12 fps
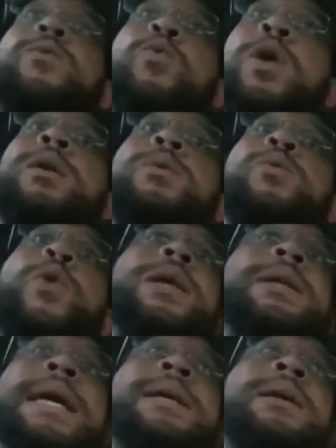what we
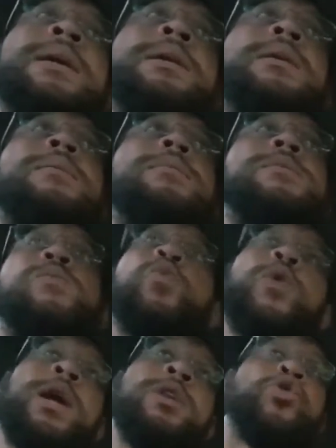needed
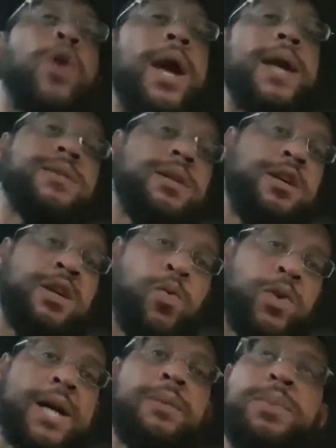when Crazy Good
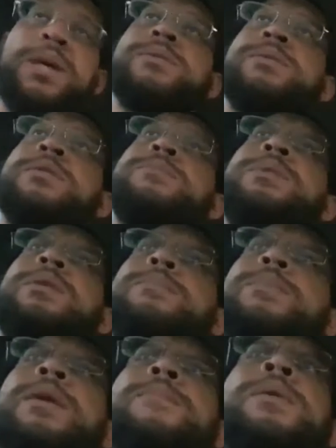went out of business,
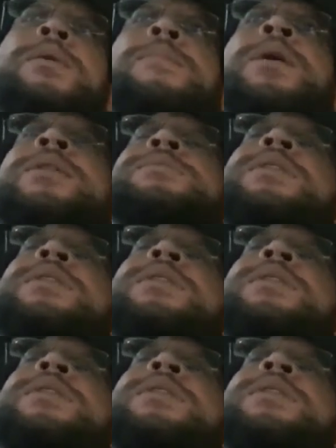because